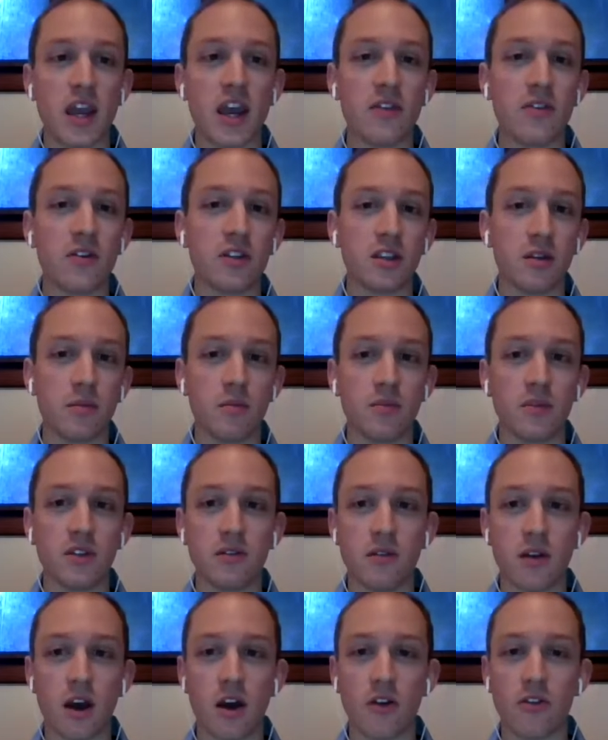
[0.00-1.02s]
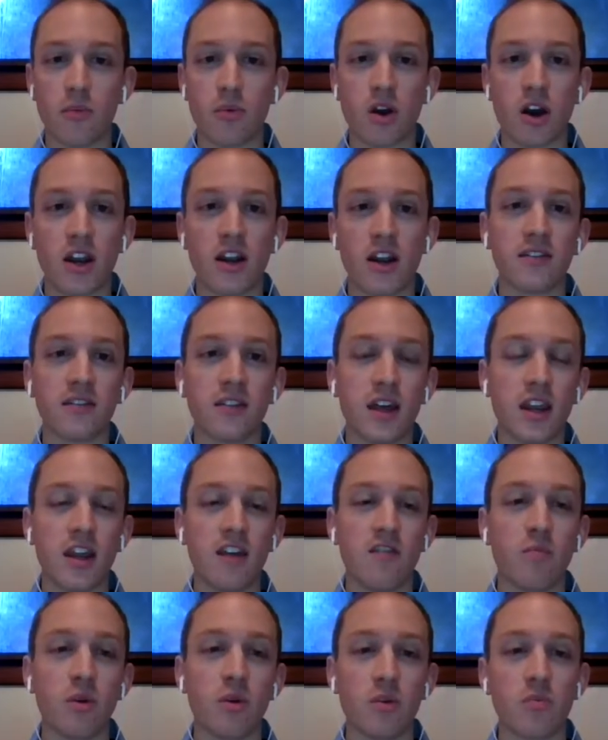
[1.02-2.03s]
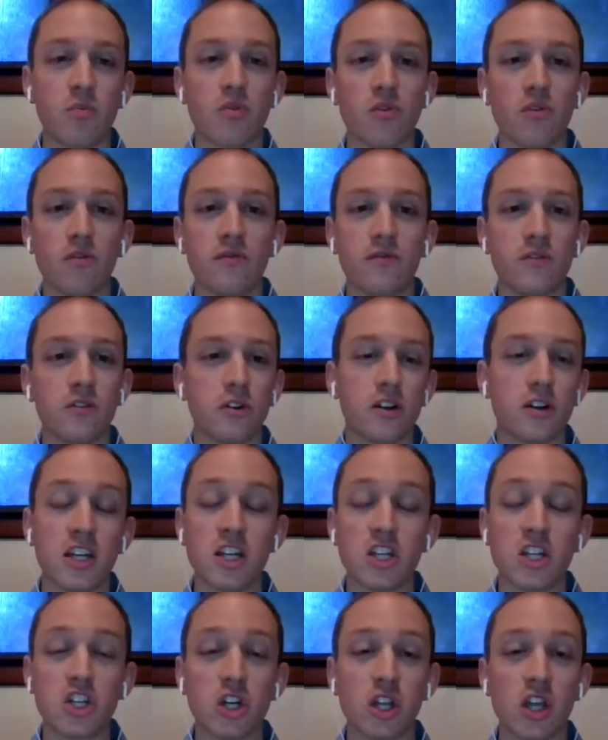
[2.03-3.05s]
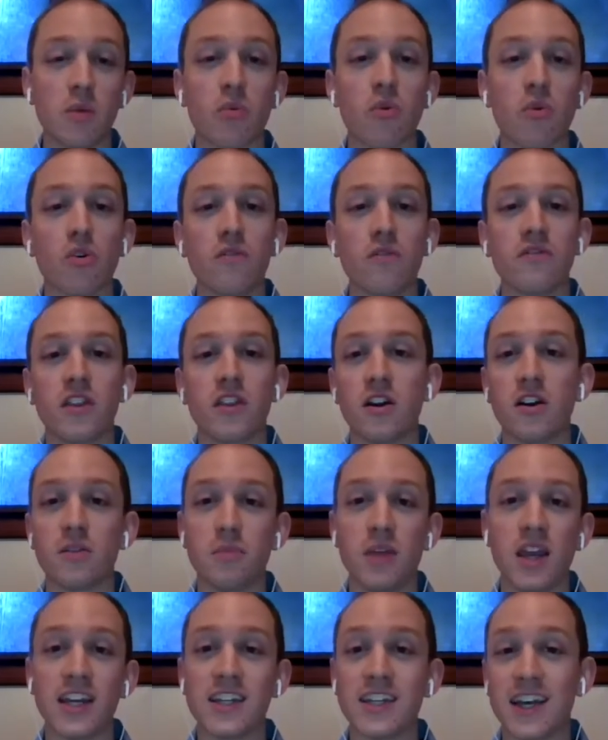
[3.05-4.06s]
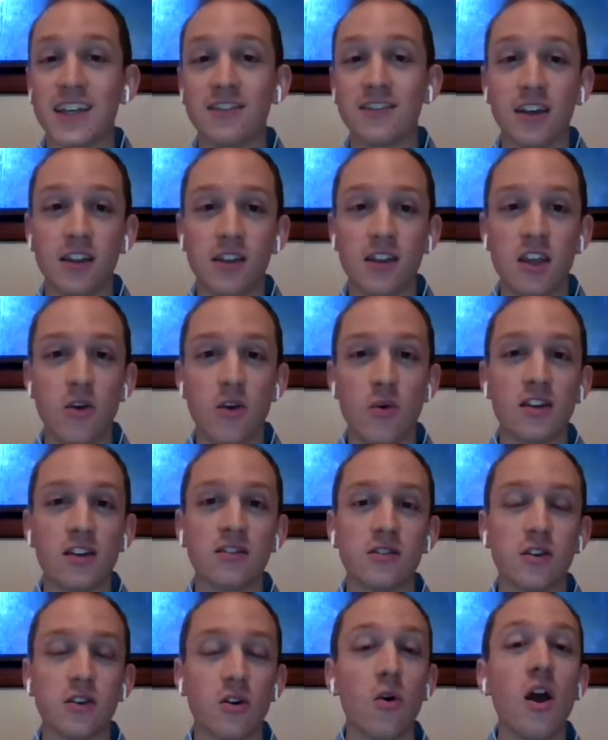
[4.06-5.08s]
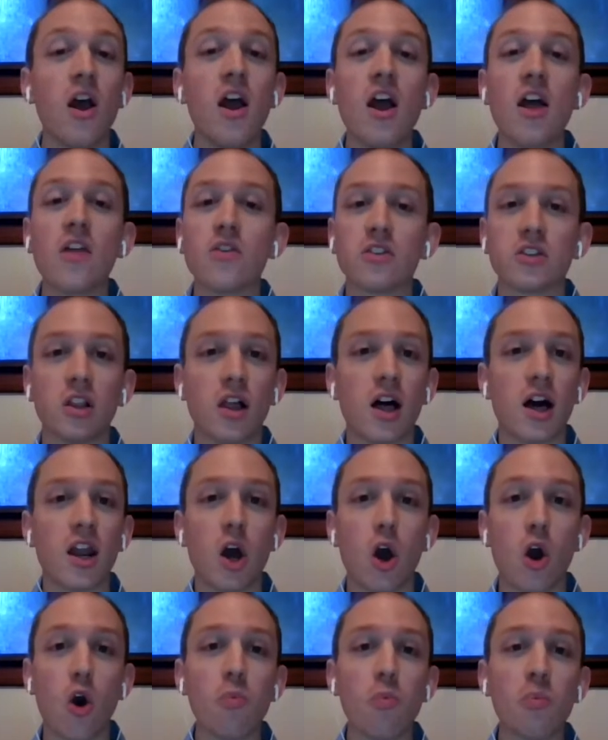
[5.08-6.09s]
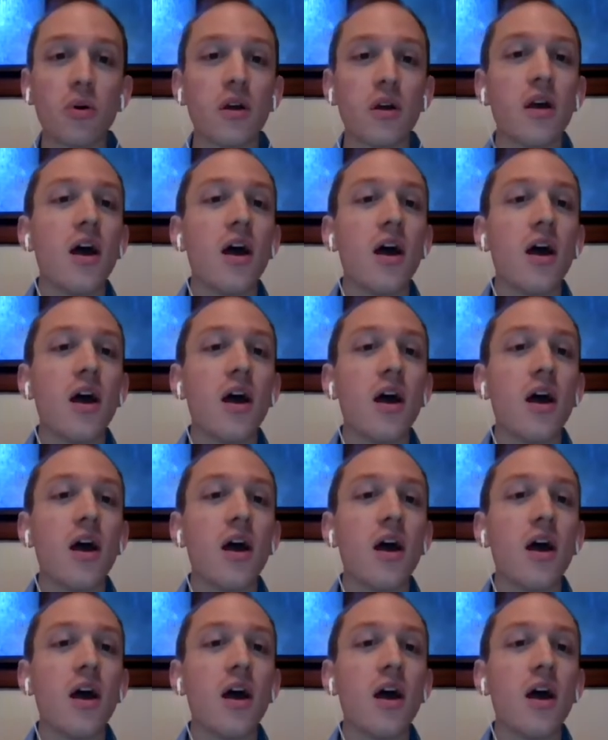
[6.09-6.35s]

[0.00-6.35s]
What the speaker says: There's some other products that have been approved or conditionally approved that are being tested in the US. So there's a lot of hope.